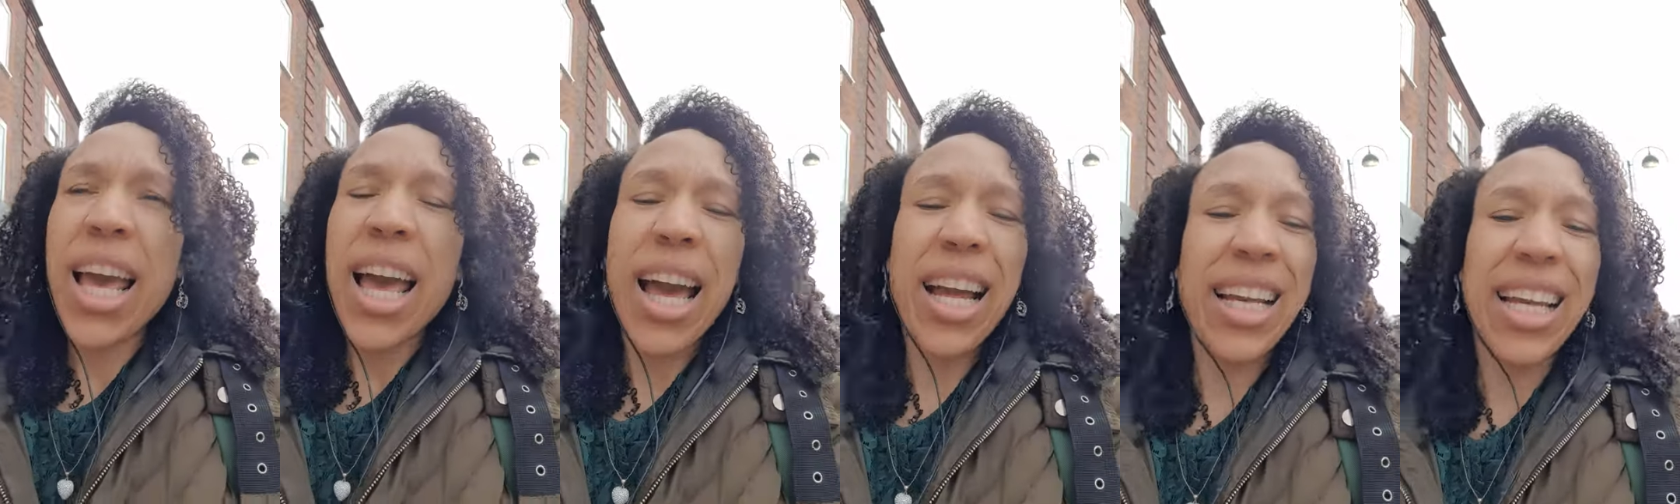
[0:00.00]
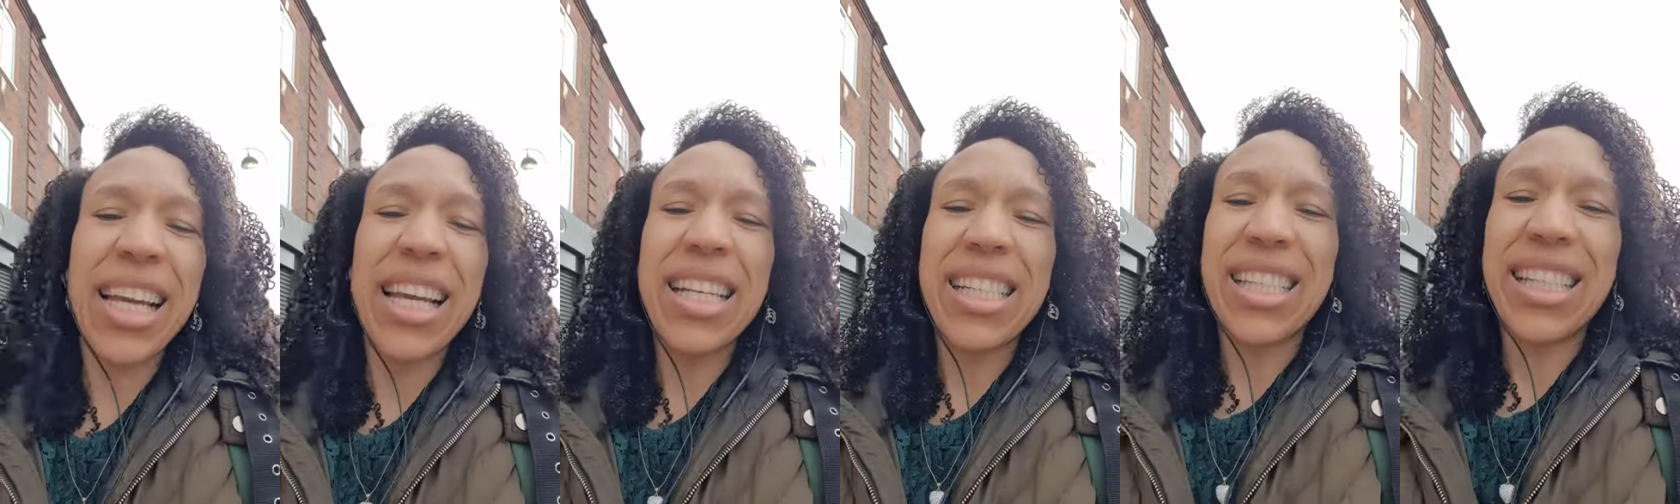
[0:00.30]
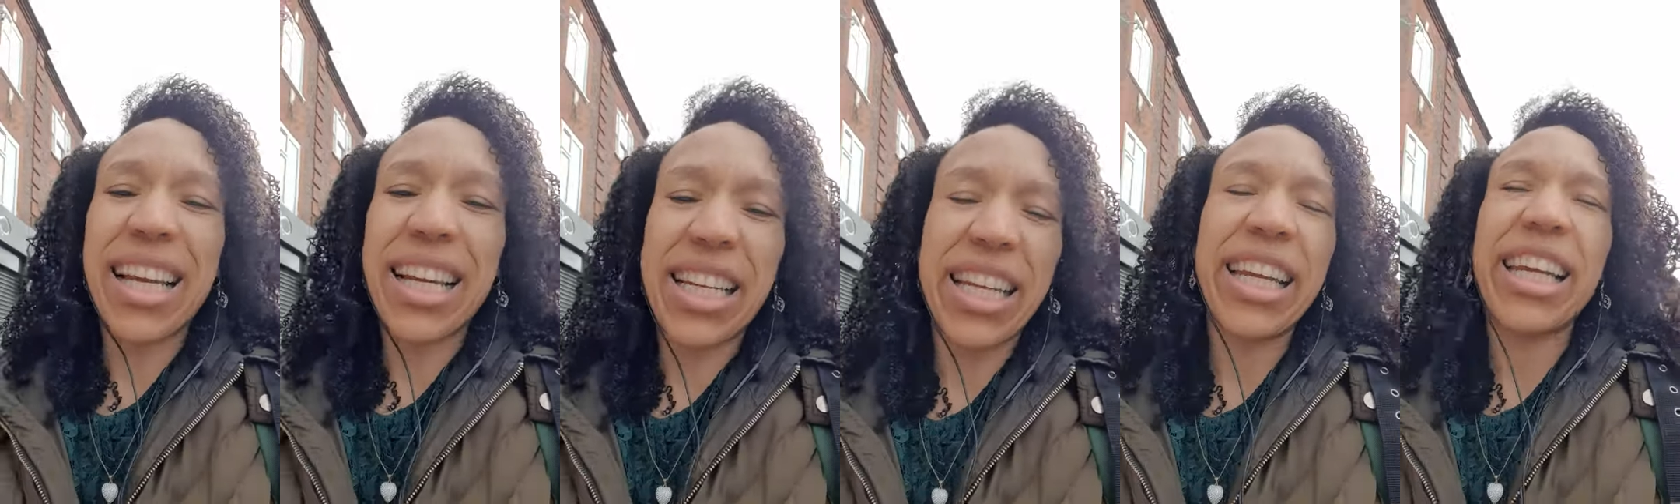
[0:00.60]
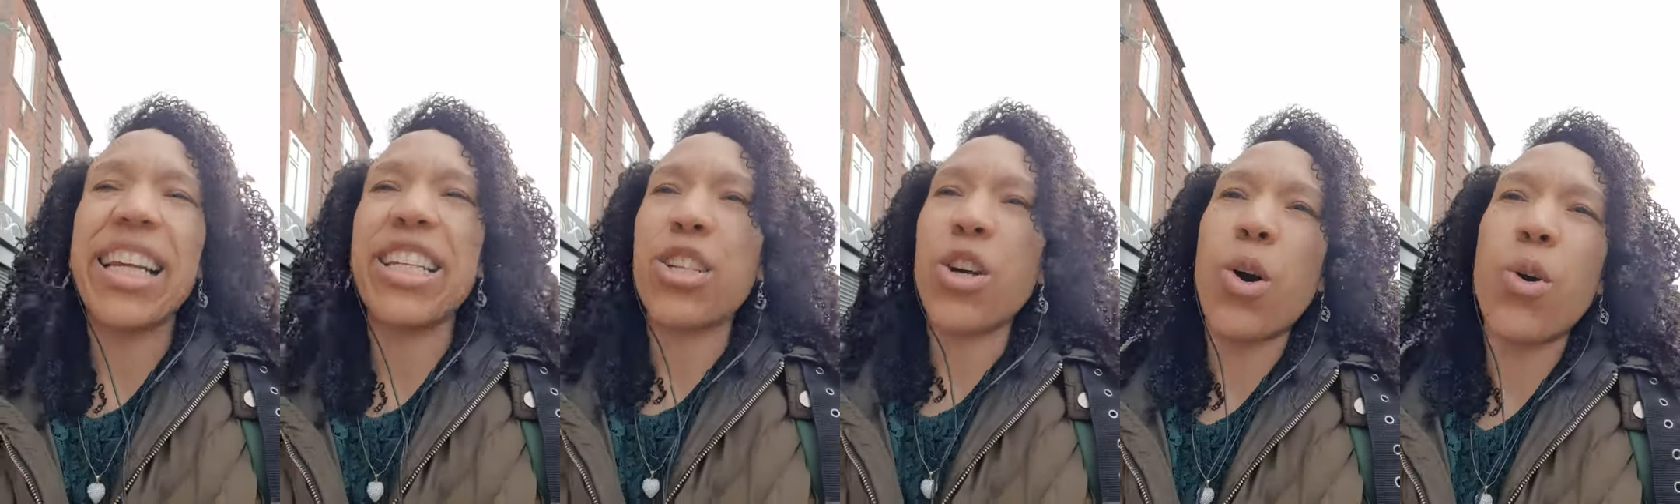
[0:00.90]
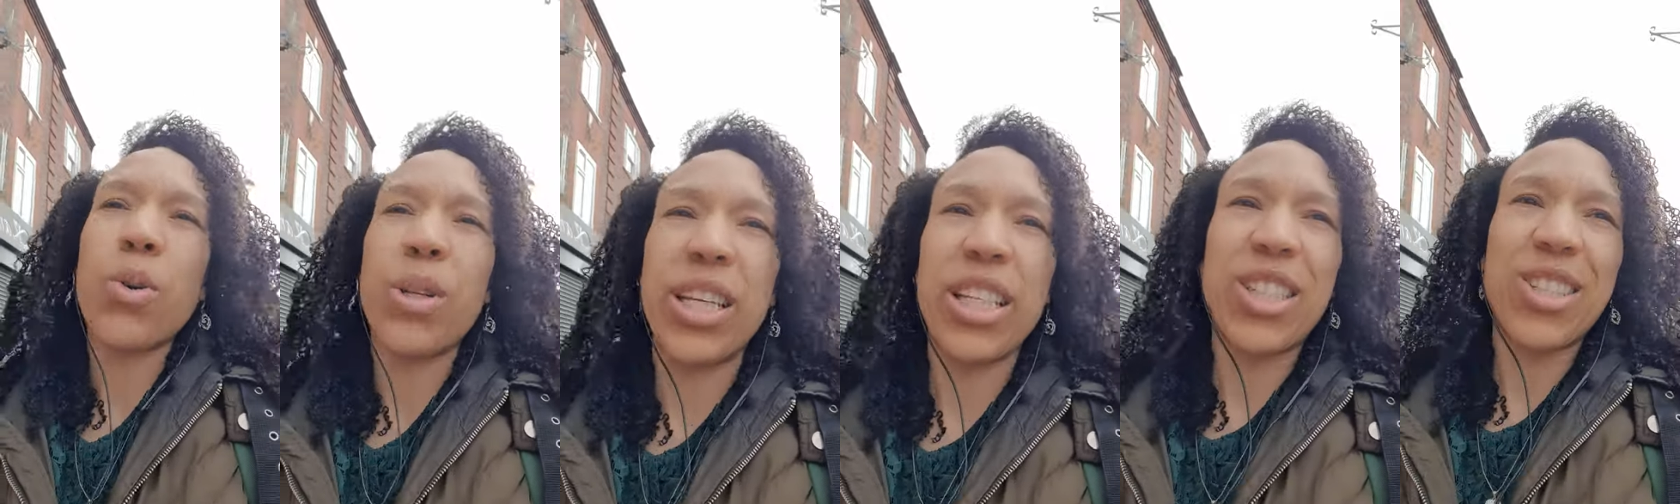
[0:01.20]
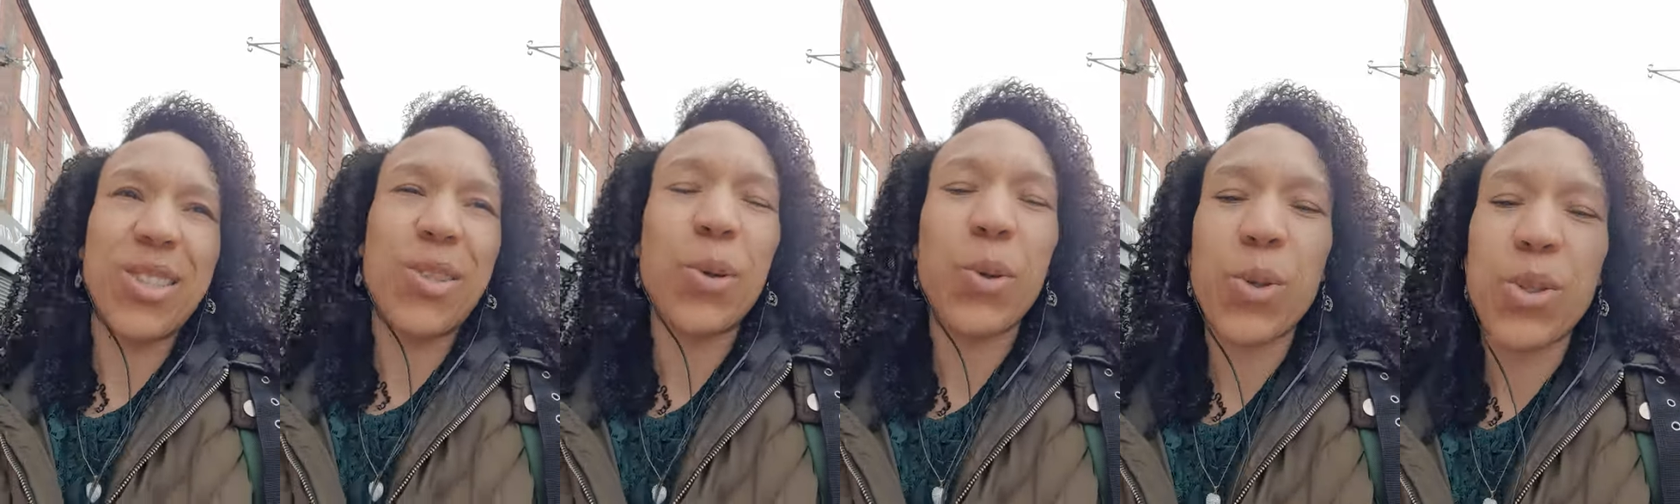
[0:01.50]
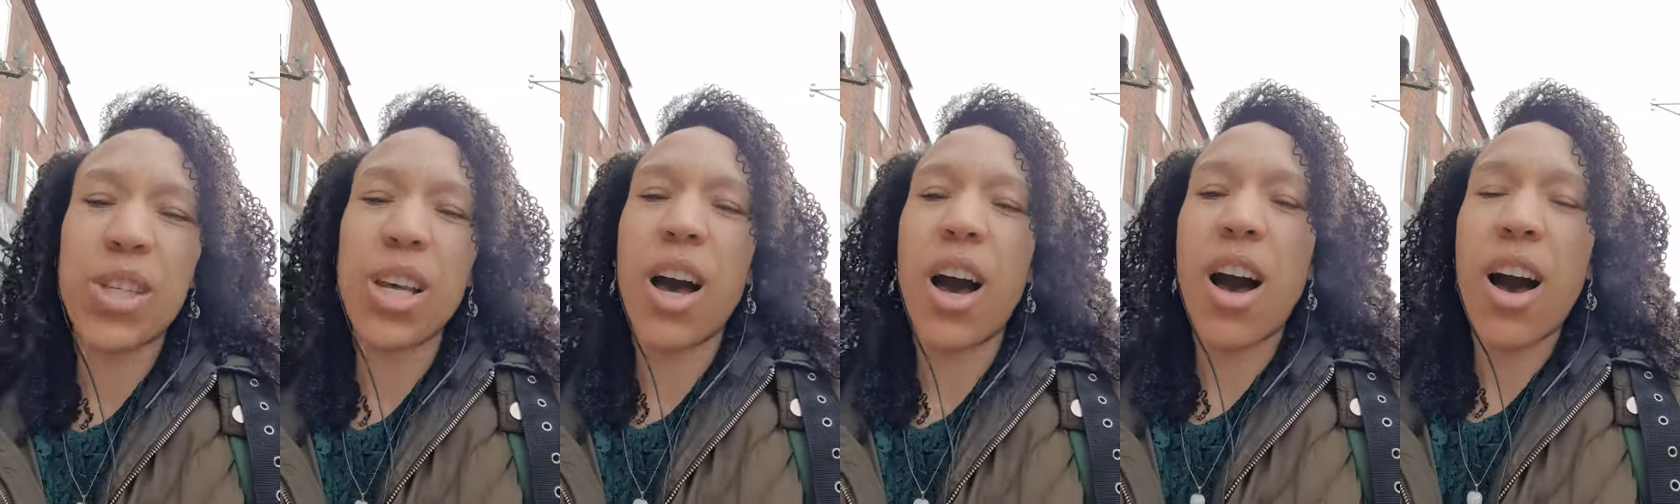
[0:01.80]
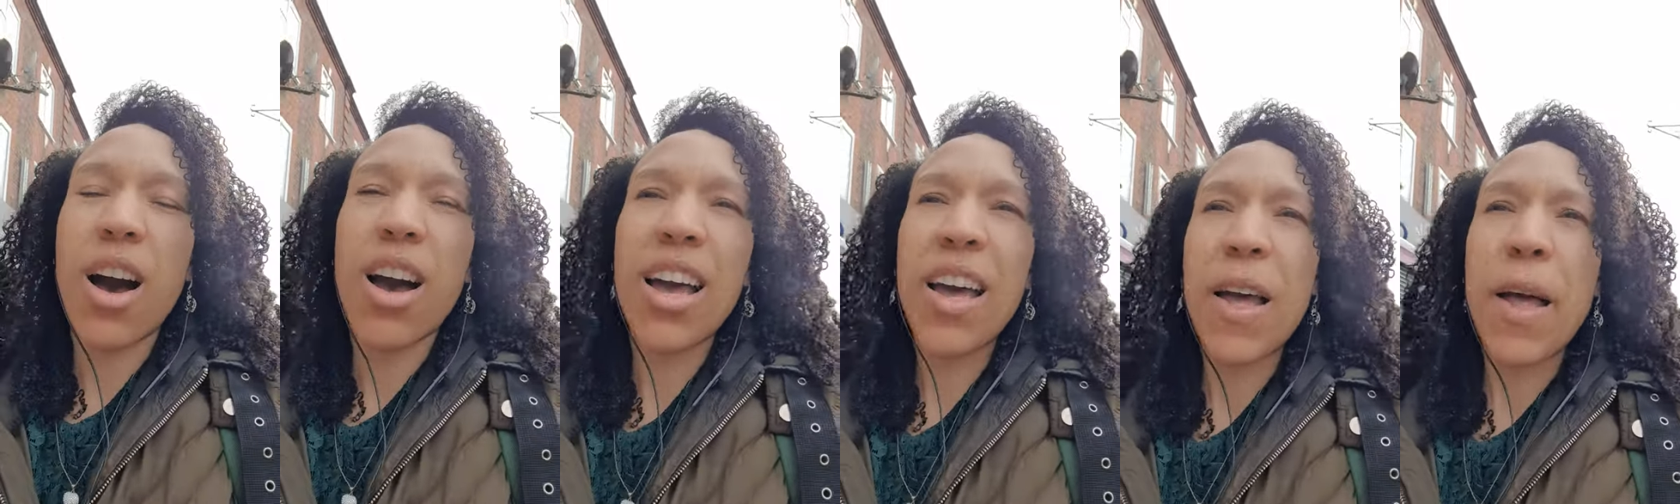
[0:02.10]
And he said he told his daughter